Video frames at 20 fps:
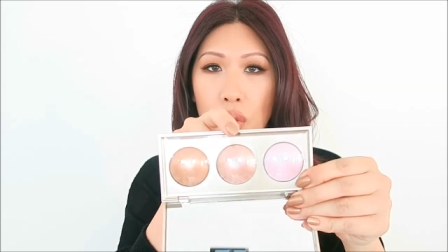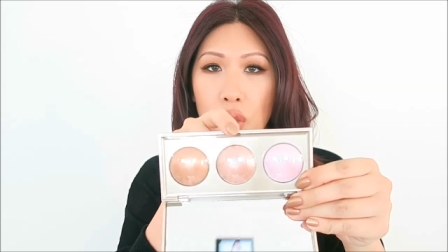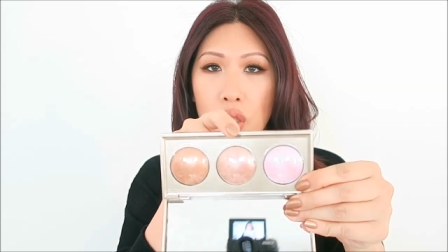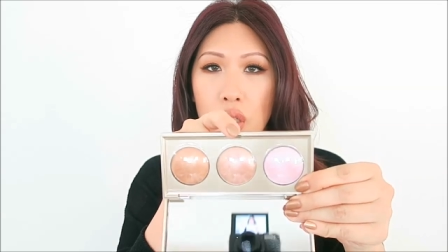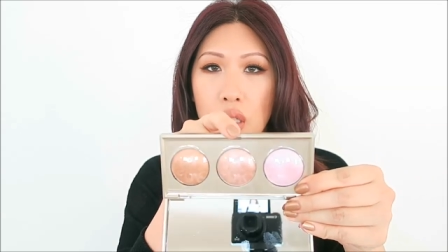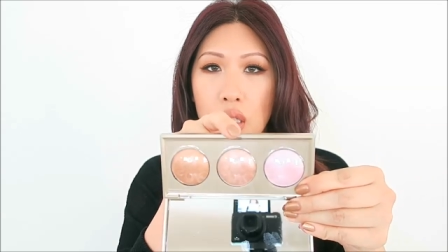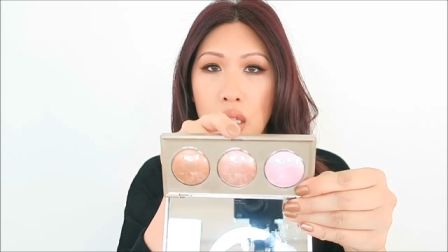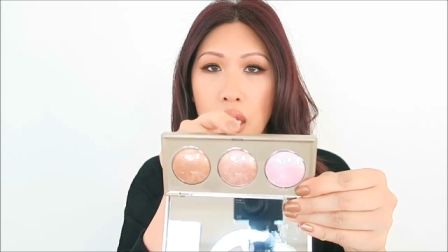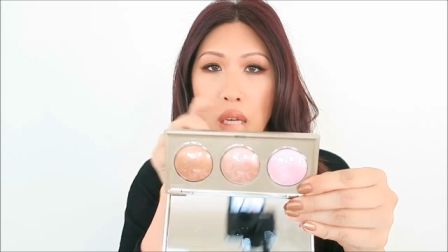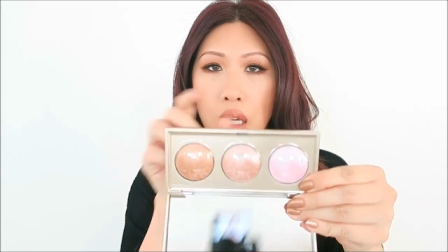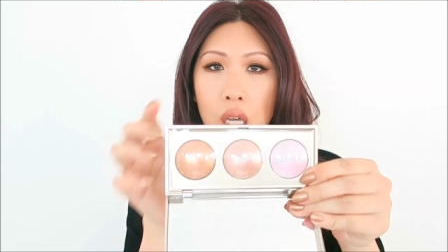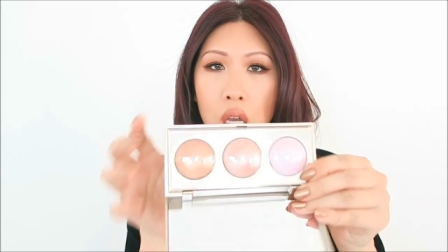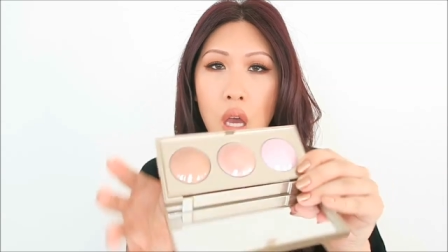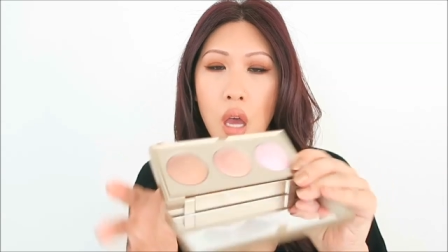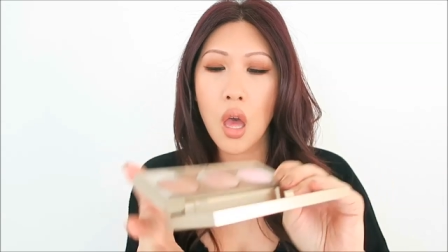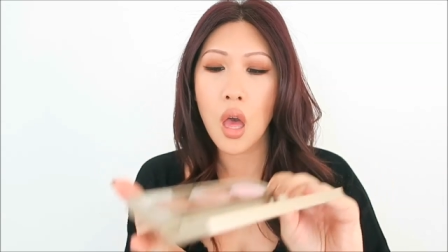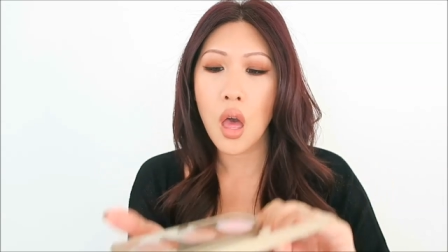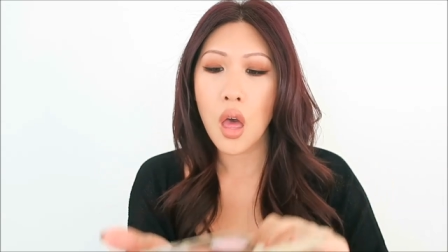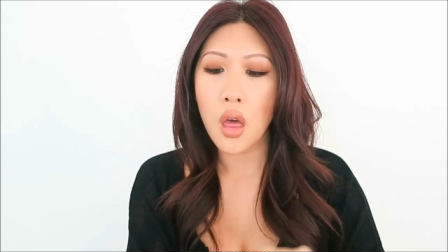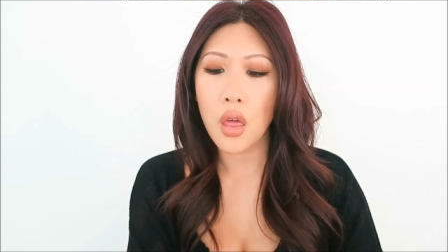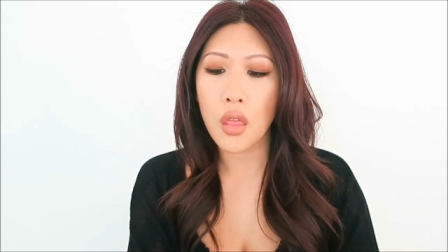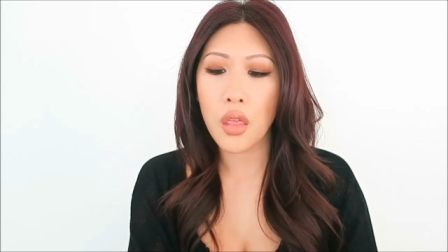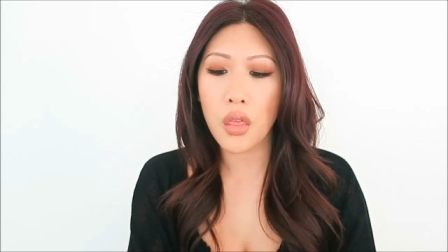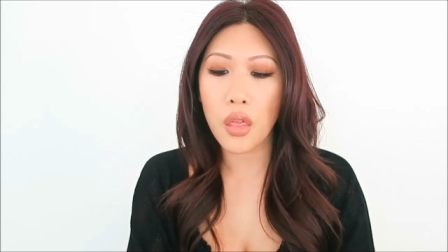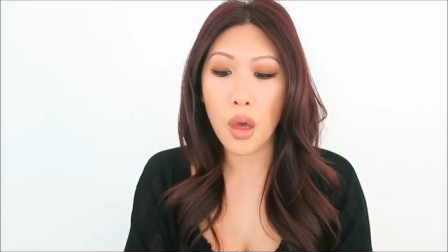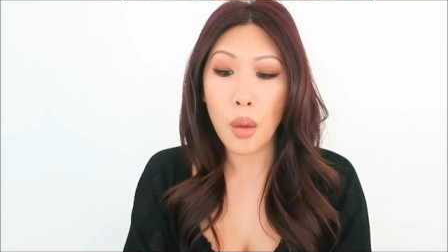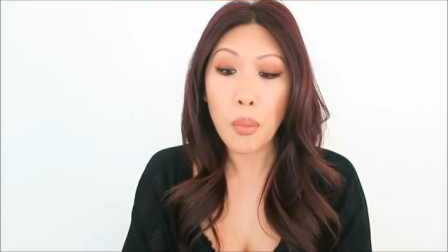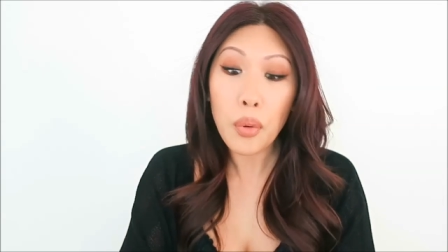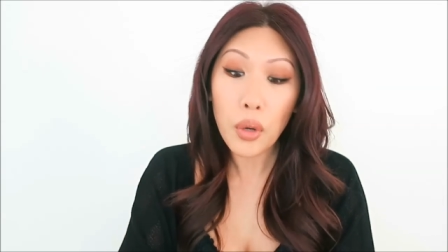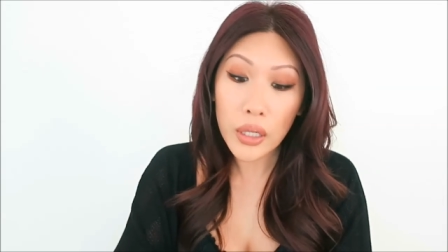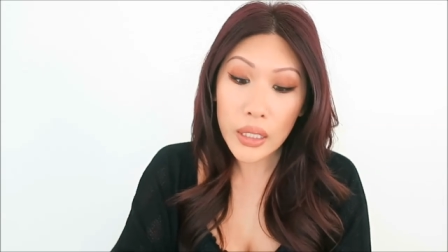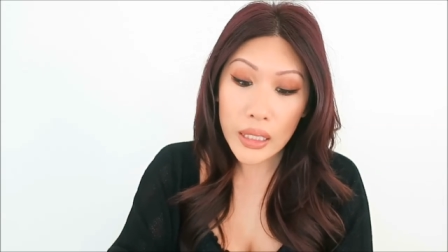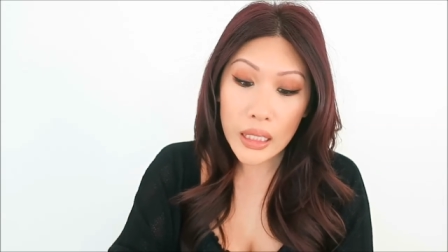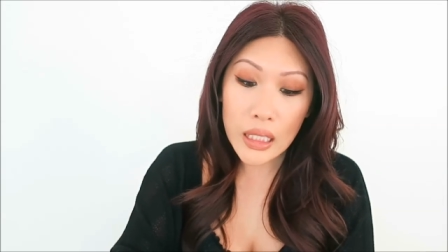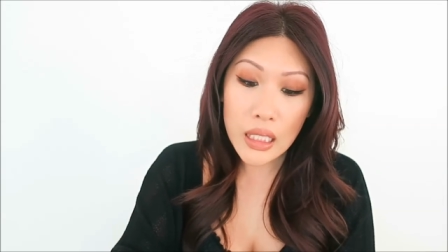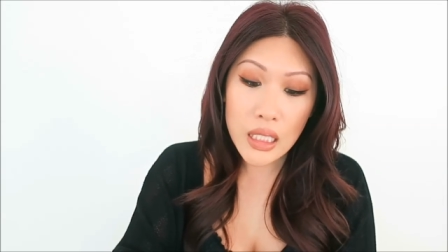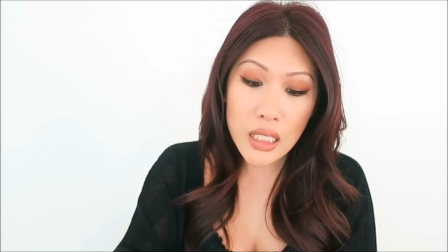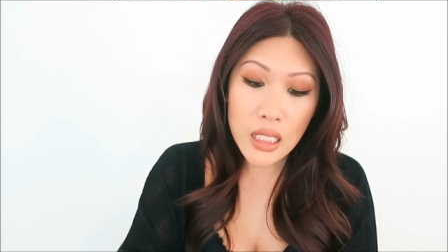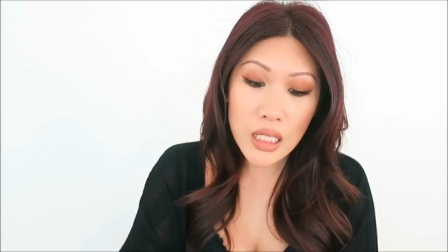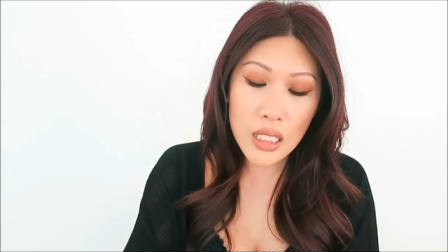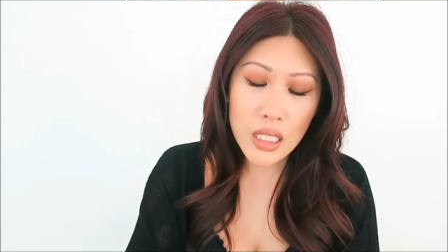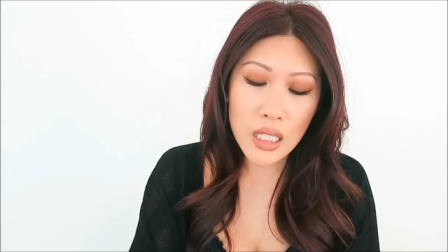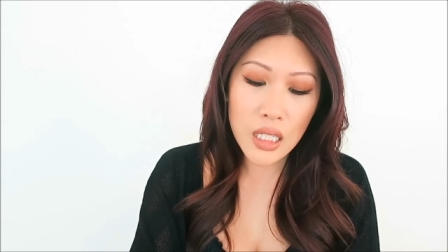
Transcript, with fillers: which is like the prettiest.